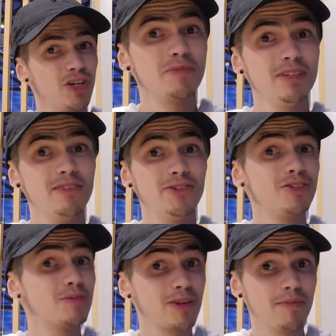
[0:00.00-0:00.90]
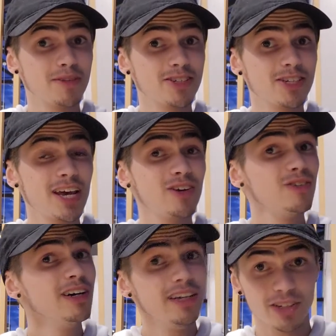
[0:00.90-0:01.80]
Trust me, if you're subscribed to this
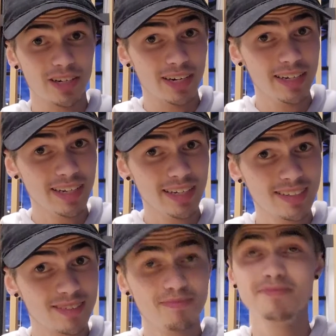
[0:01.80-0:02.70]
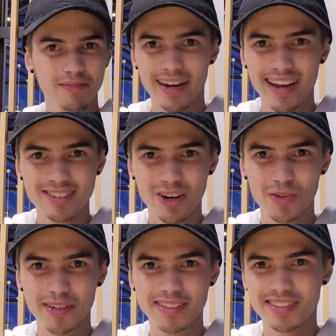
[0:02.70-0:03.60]
channel, you're going to need it. And as
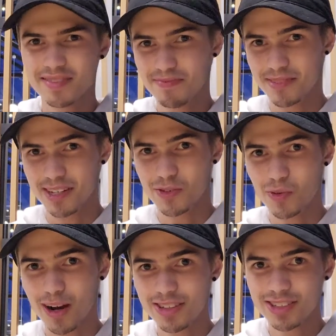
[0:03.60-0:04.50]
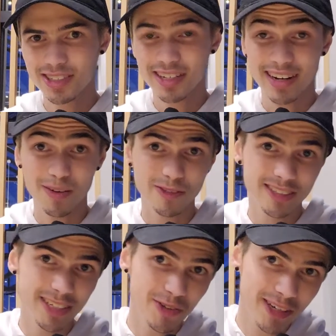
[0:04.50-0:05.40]
always, thanks for watching, and I will
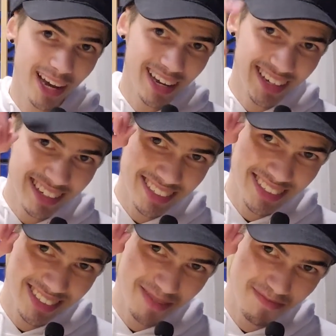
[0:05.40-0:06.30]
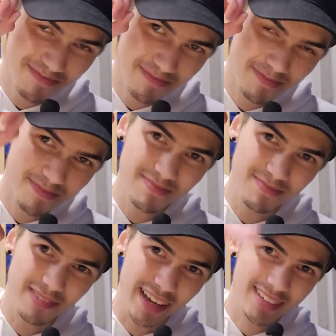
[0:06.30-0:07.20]
see you guys
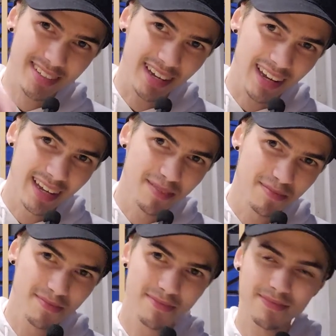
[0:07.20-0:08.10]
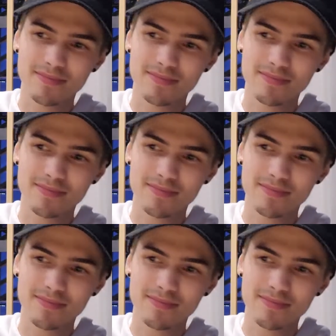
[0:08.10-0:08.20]
next time.